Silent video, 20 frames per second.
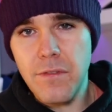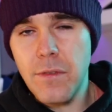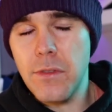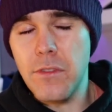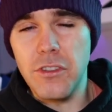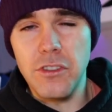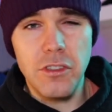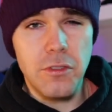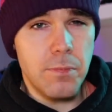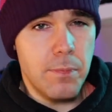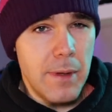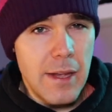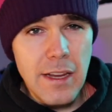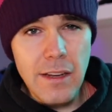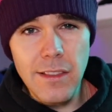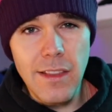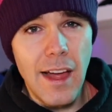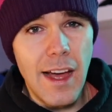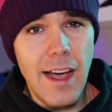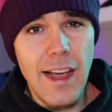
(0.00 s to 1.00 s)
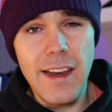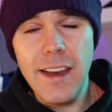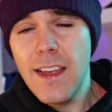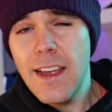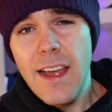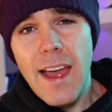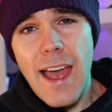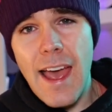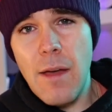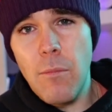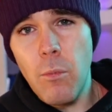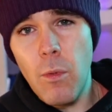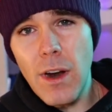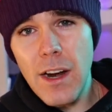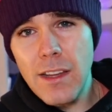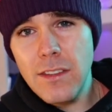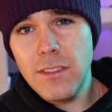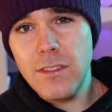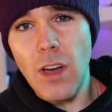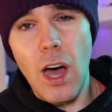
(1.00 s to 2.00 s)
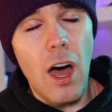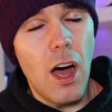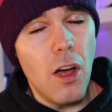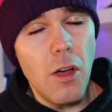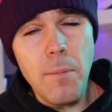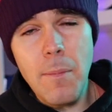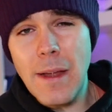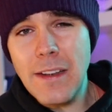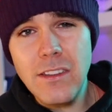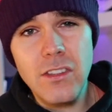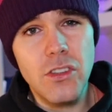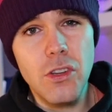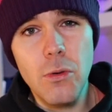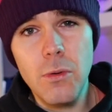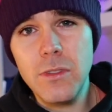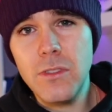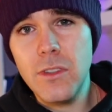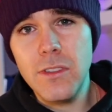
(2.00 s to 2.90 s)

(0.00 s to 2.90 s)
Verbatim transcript: from their speed line, and what it's all meant to do is